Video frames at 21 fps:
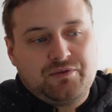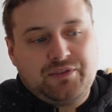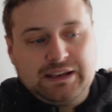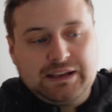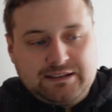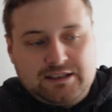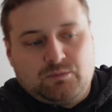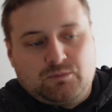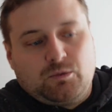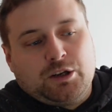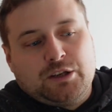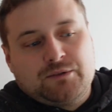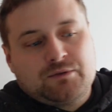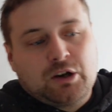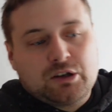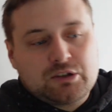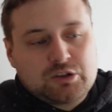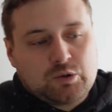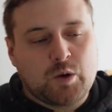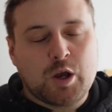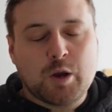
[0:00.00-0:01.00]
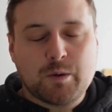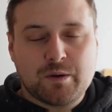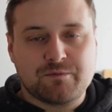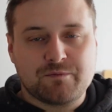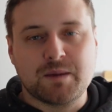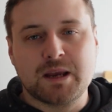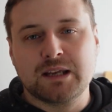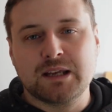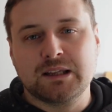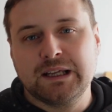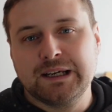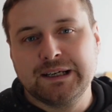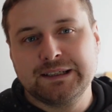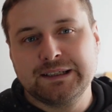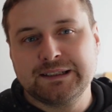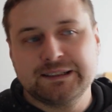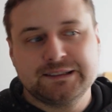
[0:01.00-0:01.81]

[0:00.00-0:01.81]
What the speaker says: this is what you've got to work with, mate. Like,